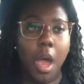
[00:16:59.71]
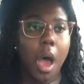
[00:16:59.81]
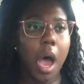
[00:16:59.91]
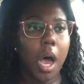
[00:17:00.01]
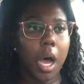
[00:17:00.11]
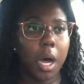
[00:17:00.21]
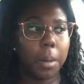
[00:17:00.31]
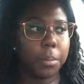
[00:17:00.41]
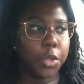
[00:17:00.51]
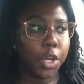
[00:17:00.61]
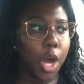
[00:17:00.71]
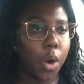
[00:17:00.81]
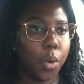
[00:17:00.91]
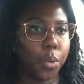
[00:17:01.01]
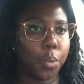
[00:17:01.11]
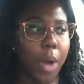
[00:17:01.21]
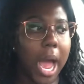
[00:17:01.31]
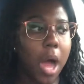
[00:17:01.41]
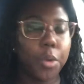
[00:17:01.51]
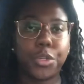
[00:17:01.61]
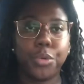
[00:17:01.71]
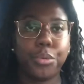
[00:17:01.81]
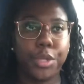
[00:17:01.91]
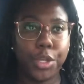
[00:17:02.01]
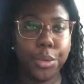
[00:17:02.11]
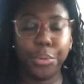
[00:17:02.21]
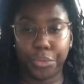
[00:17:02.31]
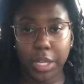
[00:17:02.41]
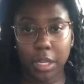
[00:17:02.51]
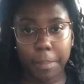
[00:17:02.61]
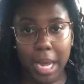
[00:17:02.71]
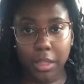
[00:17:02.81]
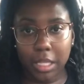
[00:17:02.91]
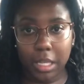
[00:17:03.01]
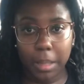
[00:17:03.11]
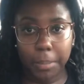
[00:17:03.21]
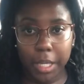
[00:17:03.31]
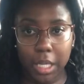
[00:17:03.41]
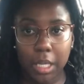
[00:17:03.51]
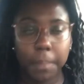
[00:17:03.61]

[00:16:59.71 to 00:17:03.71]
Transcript: Um, you know, how do you feel about the company?